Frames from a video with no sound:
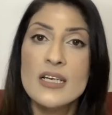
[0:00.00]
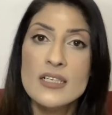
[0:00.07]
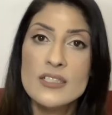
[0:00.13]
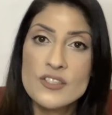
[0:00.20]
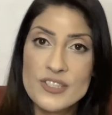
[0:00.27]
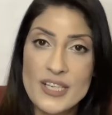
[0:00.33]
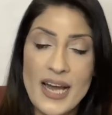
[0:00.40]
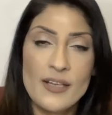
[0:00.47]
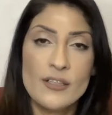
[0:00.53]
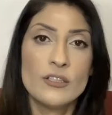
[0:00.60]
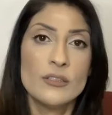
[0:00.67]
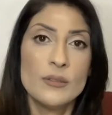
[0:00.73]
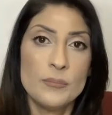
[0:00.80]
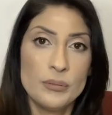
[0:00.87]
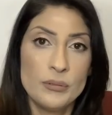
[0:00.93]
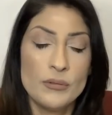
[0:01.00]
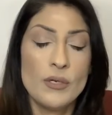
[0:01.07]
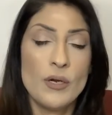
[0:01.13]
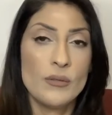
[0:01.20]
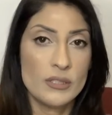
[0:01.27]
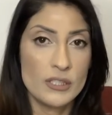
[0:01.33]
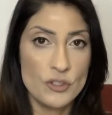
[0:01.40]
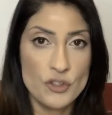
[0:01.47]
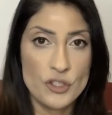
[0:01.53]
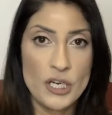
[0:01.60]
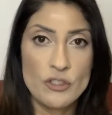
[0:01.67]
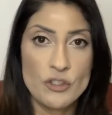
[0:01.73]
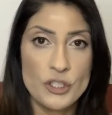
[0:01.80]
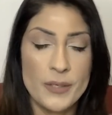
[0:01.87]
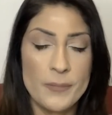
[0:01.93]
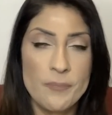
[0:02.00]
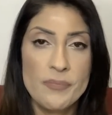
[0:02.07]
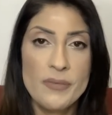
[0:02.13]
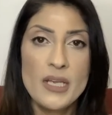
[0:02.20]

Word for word: Saturn-Pluto conjunction.